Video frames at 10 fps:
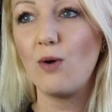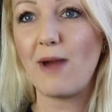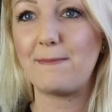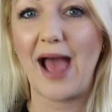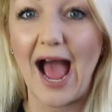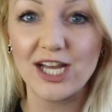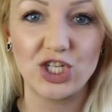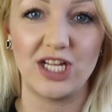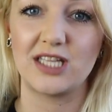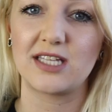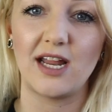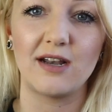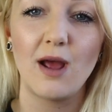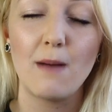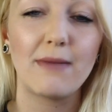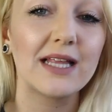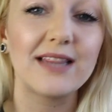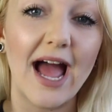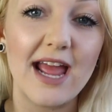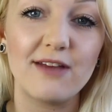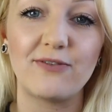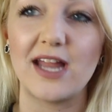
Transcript: my passions and my life